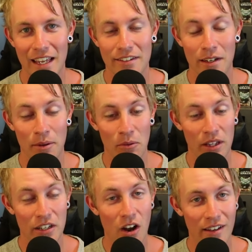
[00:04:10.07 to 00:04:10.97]
It's going to be
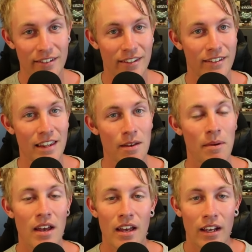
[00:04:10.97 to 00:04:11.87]
really nice to see
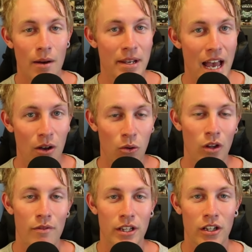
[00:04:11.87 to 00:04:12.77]
them coming out
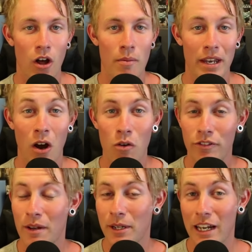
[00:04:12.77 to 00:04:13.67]
all over the globe, and
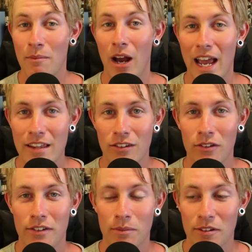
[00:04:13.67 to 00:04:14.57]
hopefully I'm going to get my hands
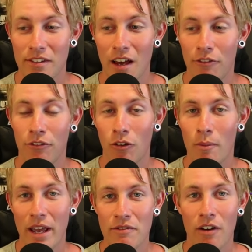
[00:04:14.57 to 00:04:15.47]
on some stuff
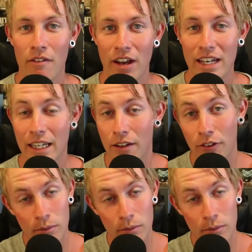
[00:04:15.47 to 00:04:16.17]
from eight five eight, Nikkei